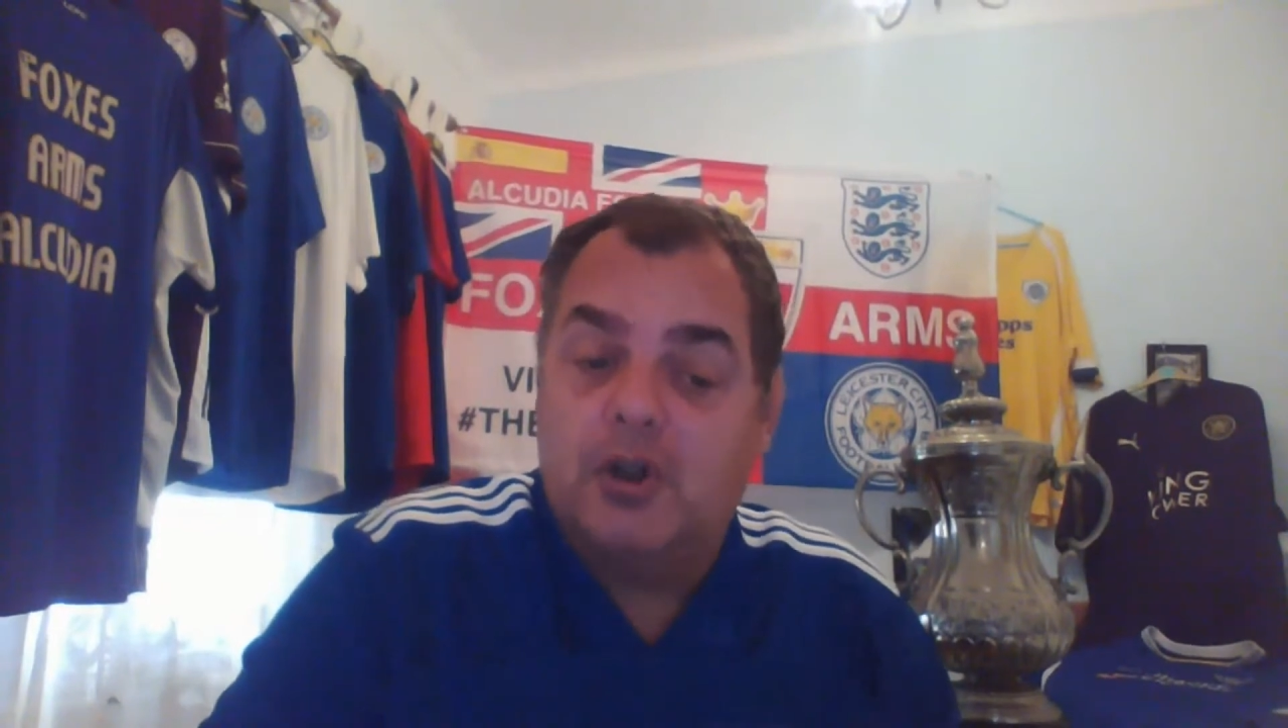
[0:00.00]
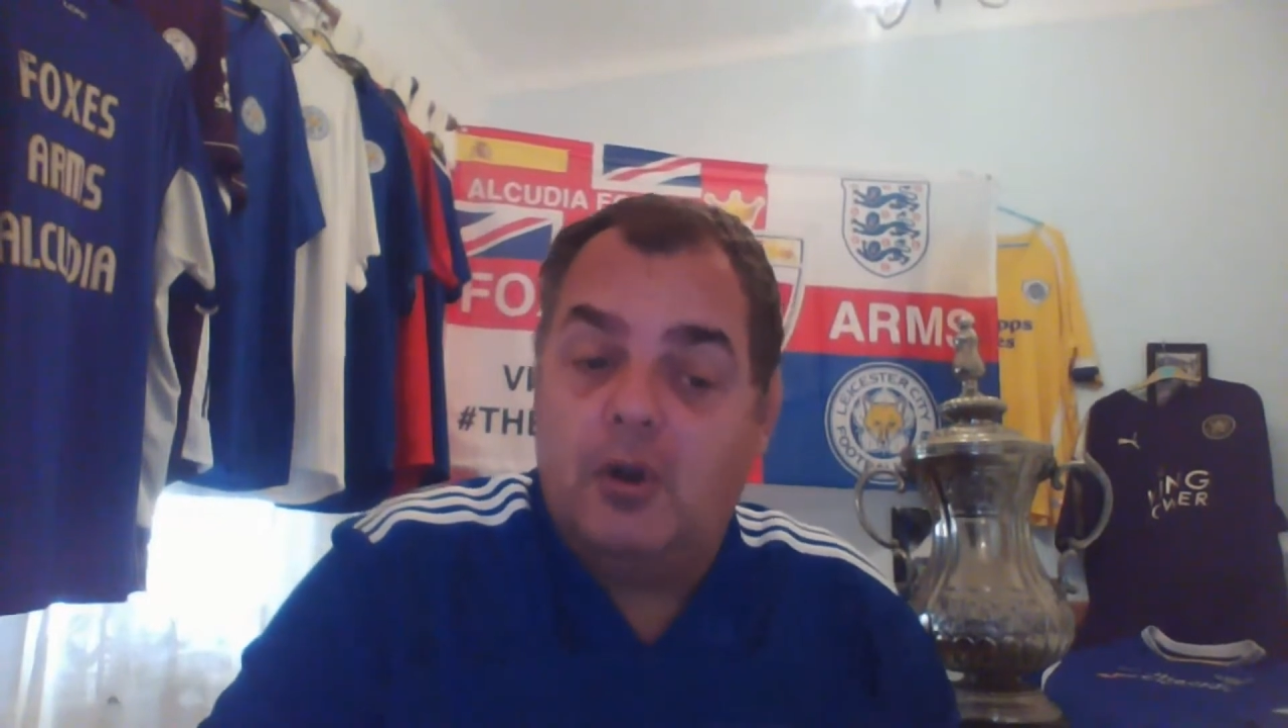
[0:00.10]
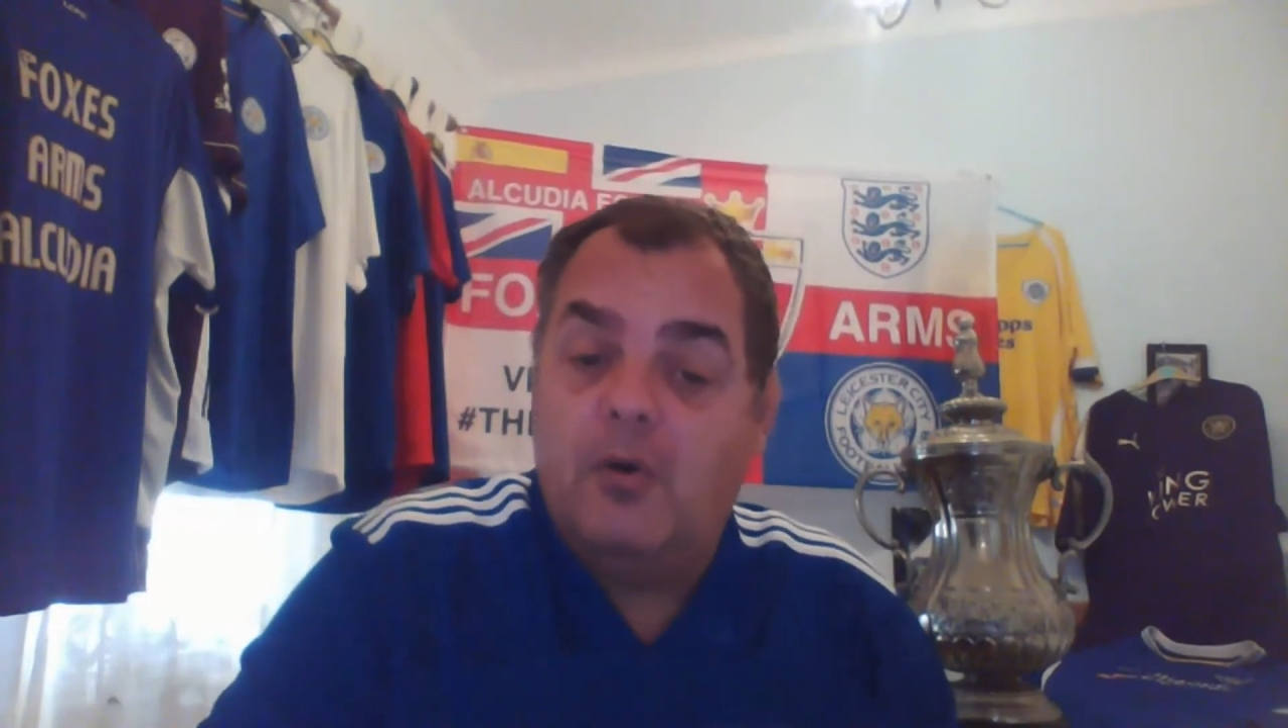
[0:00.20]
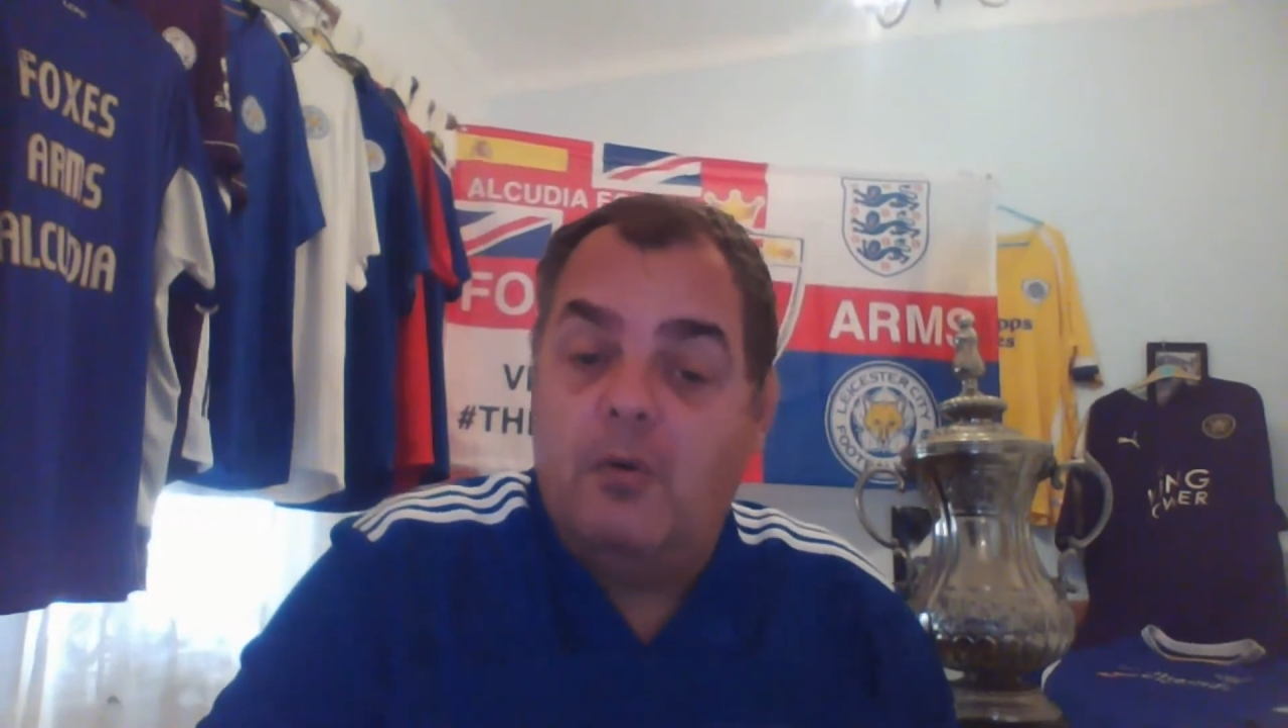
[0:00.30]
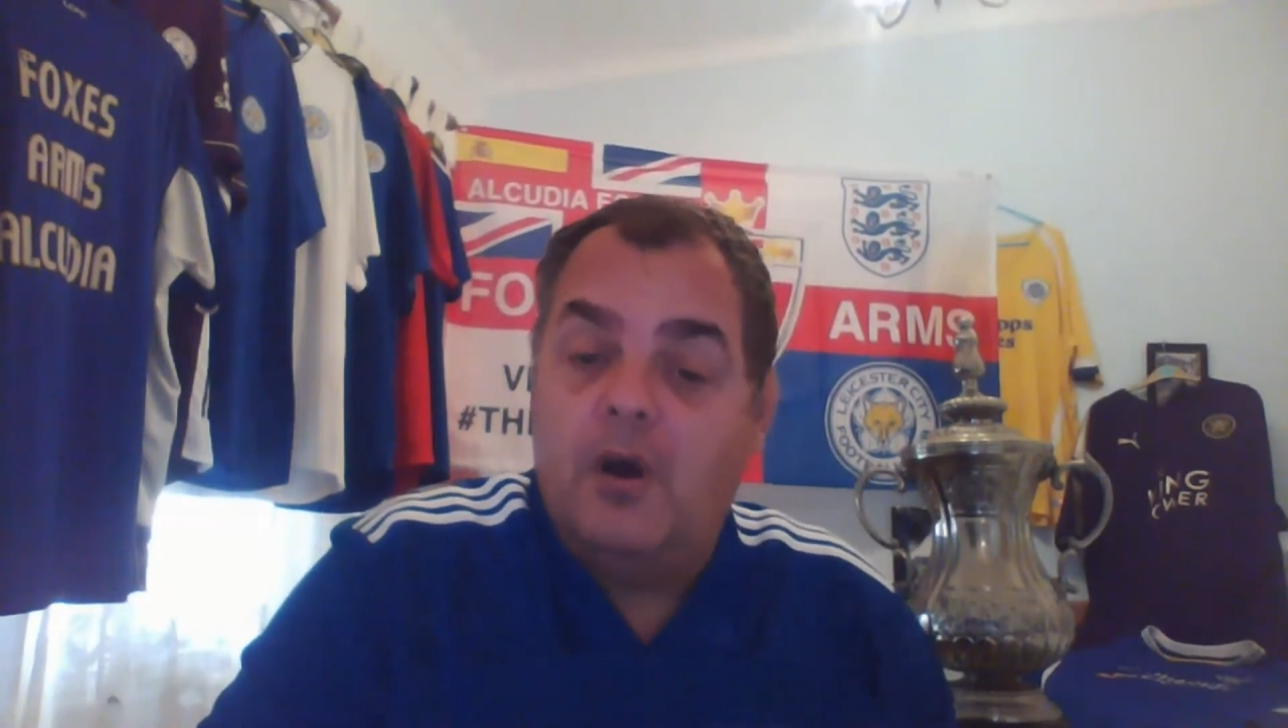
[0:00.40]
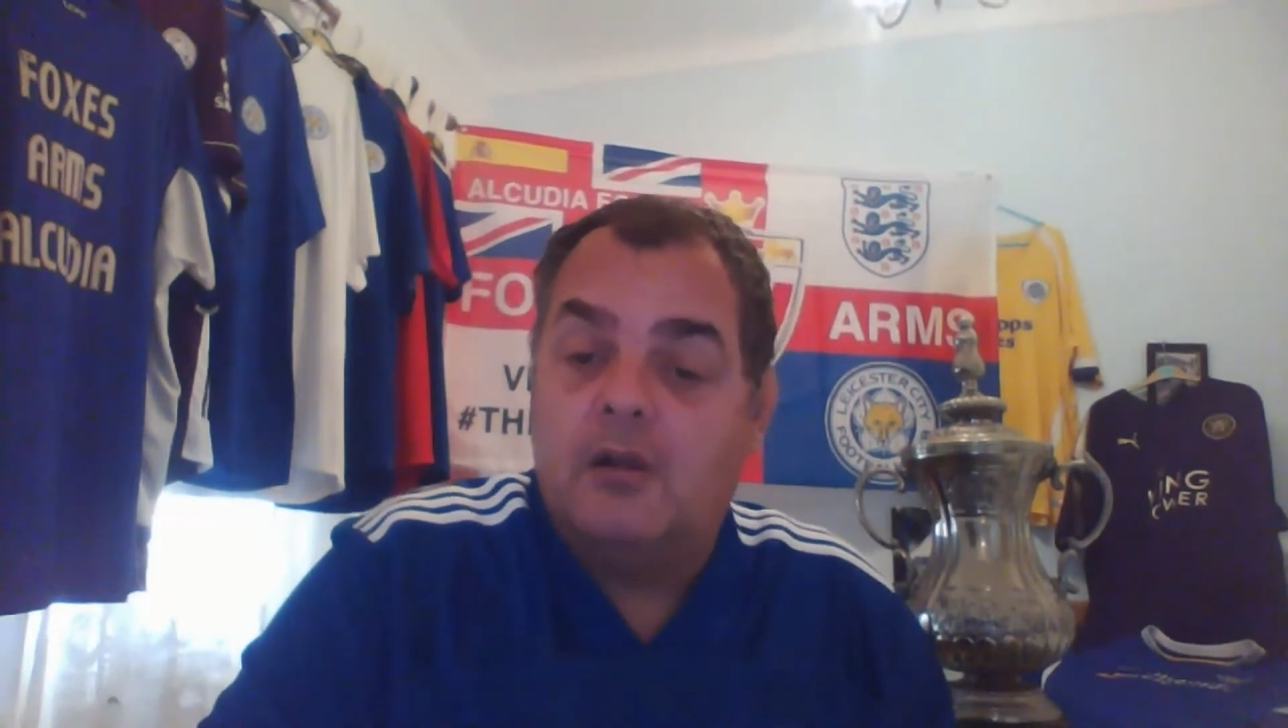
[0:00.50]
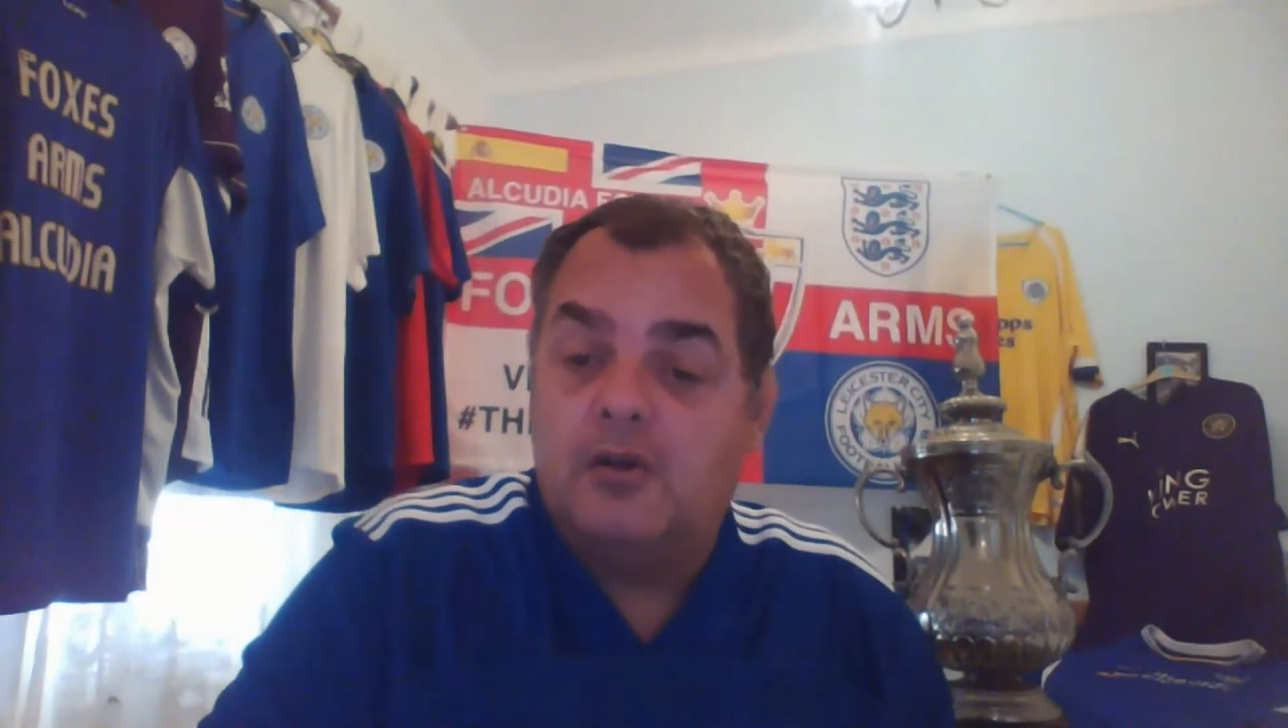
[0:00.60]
to